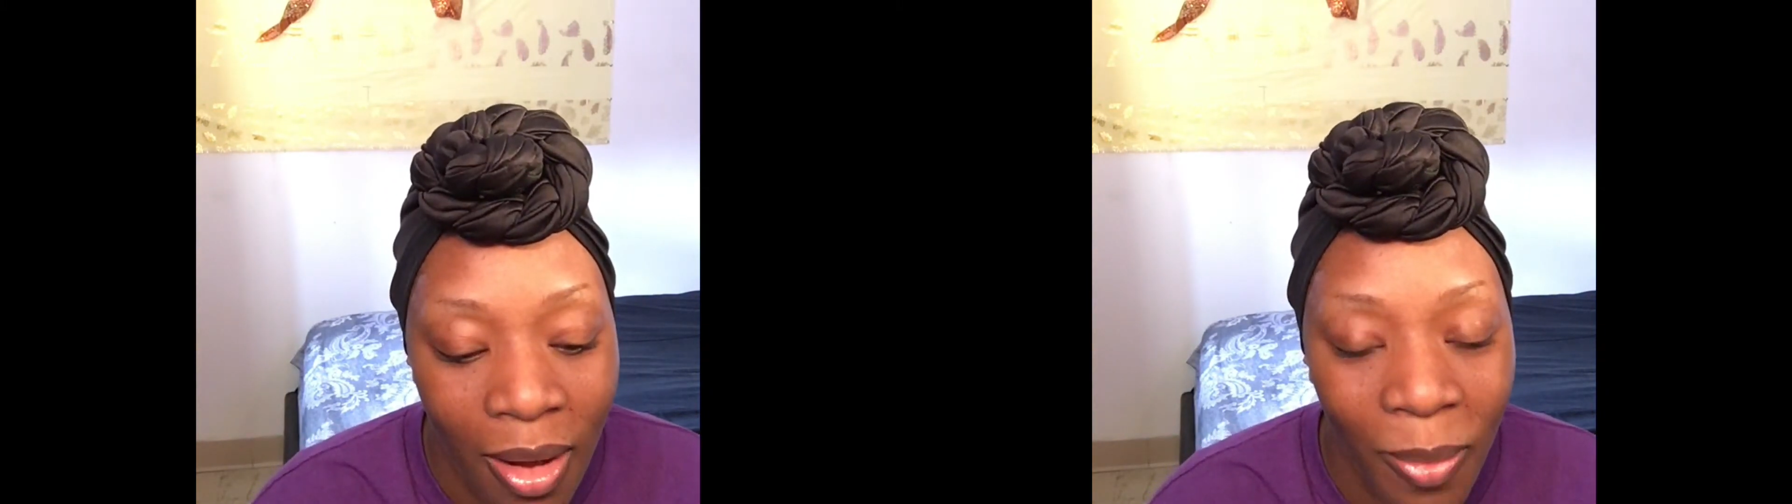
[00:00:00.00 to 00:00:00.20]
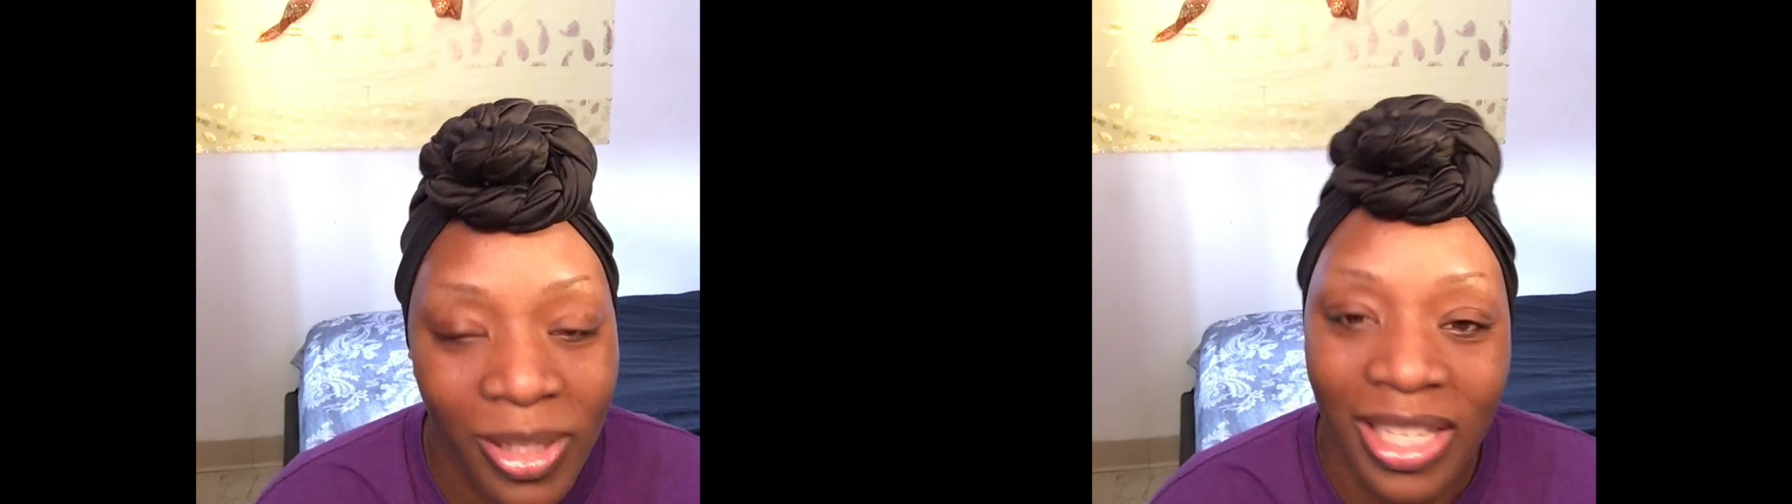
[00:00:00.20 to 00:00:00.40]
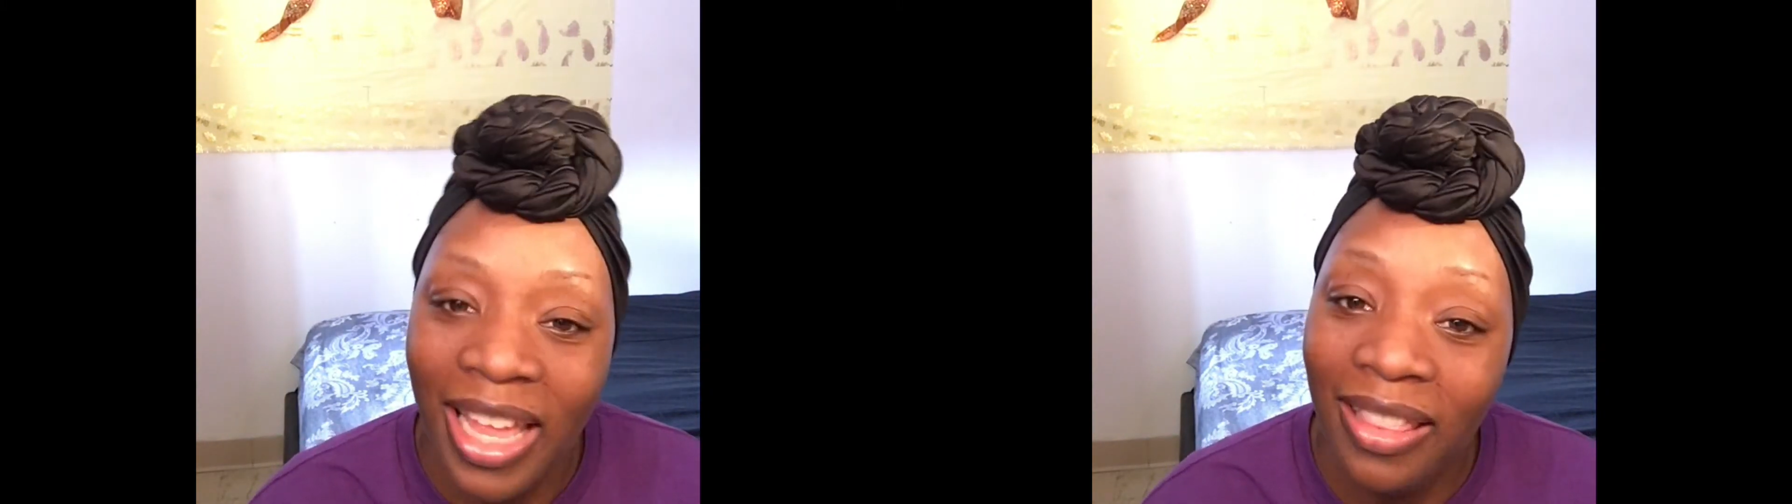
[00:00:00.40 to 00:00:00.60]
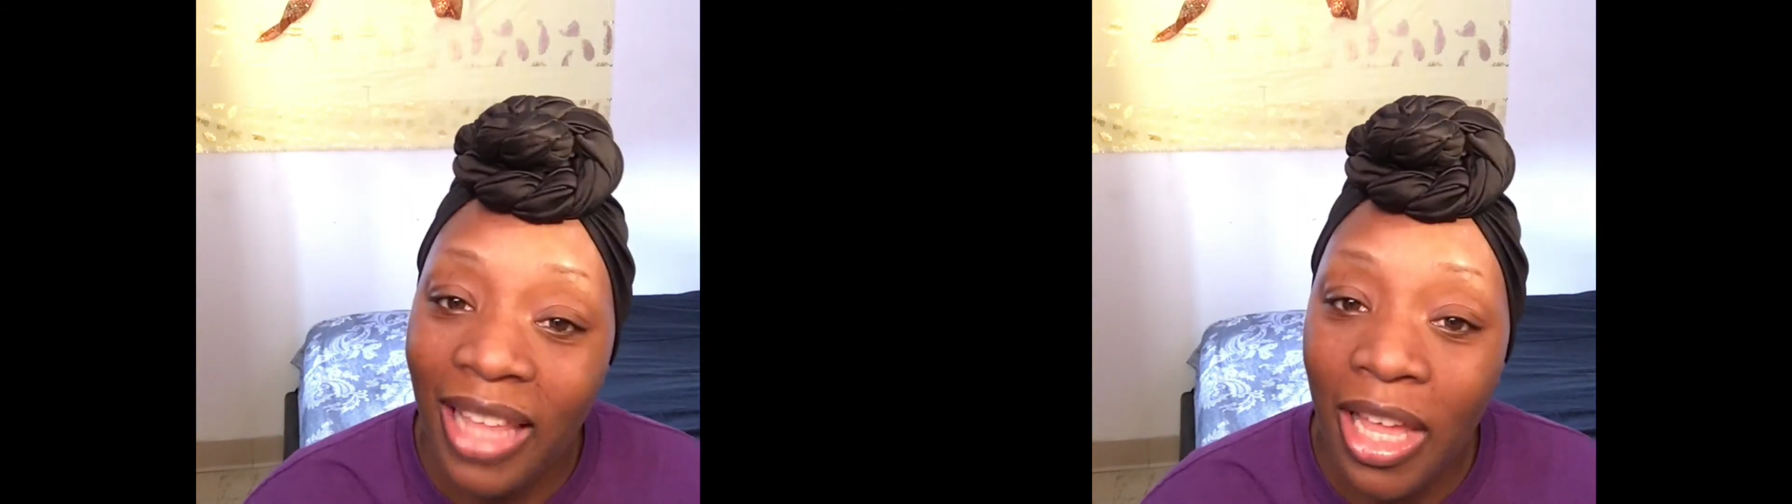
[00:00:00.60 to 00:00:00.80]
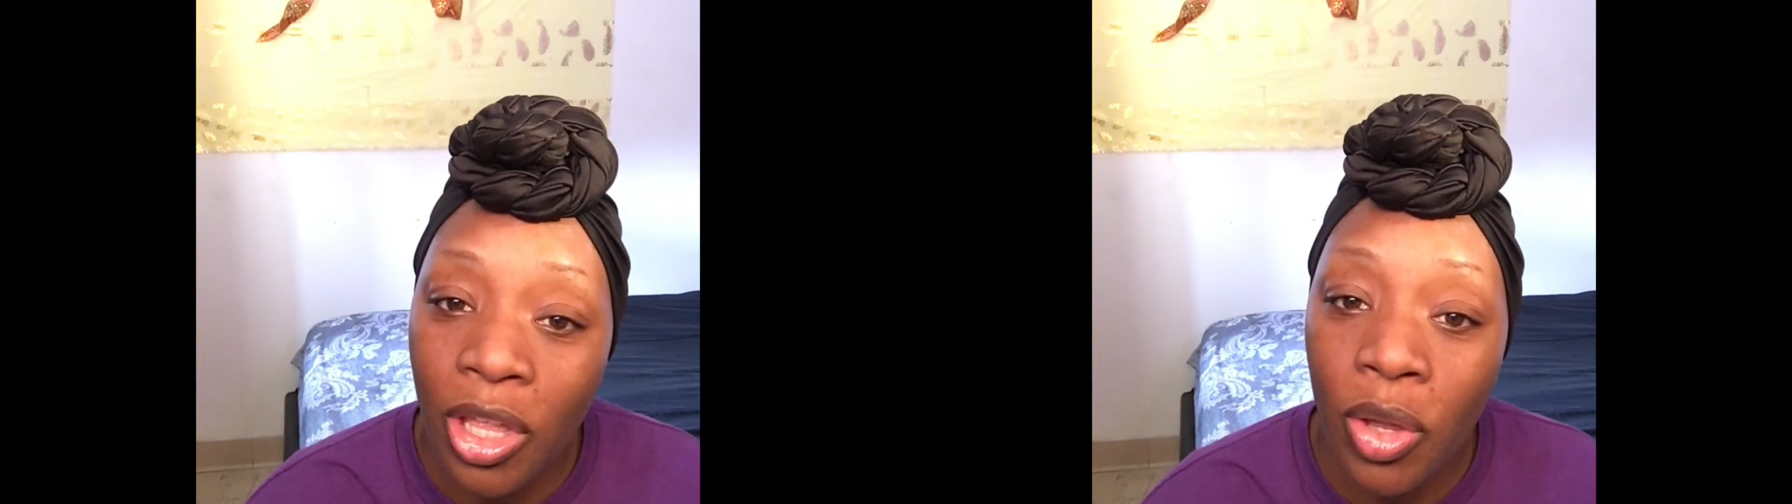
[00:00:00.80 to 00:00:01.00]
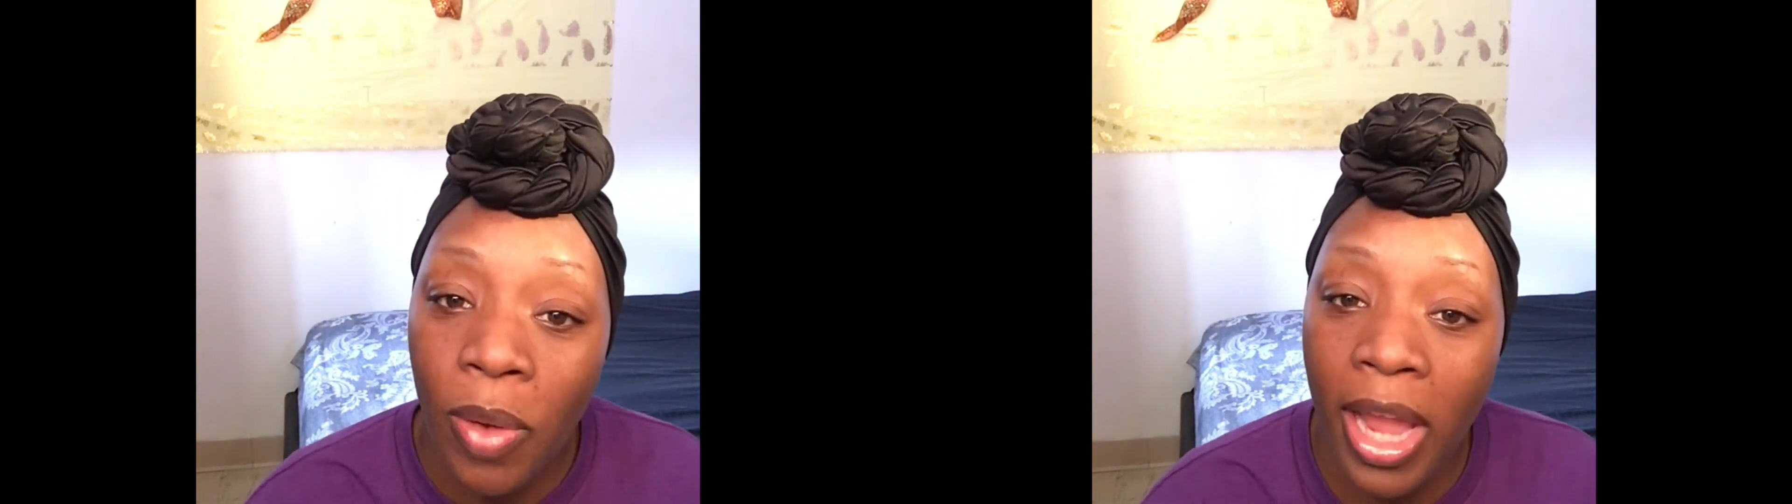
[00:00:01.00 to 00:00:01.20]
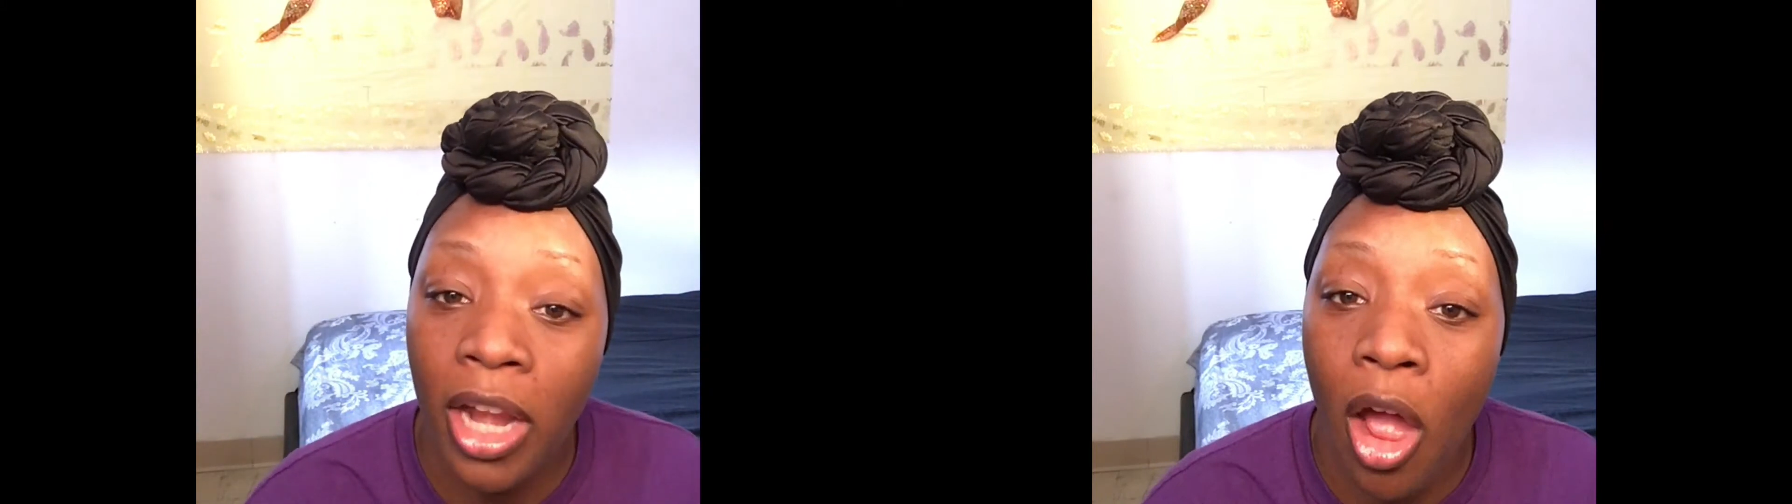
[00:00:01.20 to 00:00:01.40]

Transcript: once again, thank you, and